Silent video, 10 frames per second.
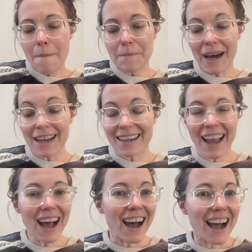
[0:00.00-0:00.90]
But
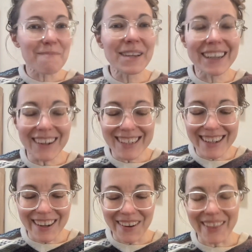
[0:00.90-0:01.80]
yeah, I'd be curious
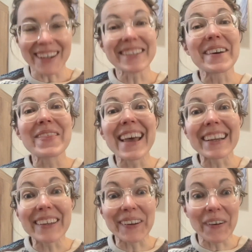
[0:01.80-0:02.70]
to know your thoughts, so
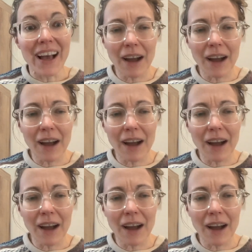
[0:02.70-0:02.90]
thank you.